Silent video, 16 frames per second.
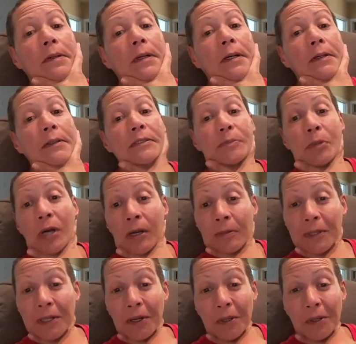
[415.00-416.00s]
I was
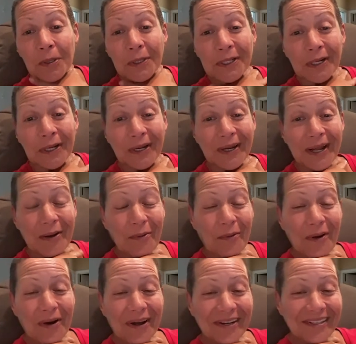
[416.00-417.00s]
probably holding all that
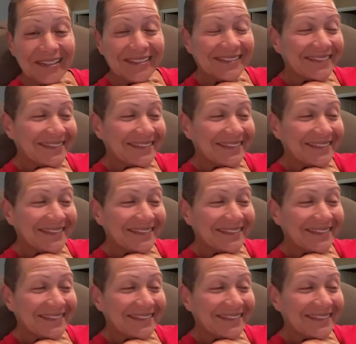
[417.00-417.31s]
water.